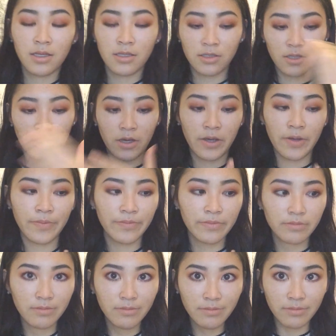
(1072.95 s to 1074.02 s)
So
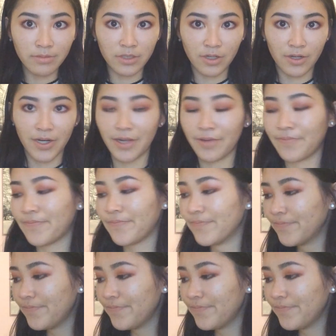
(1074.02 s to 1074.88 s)
sorry.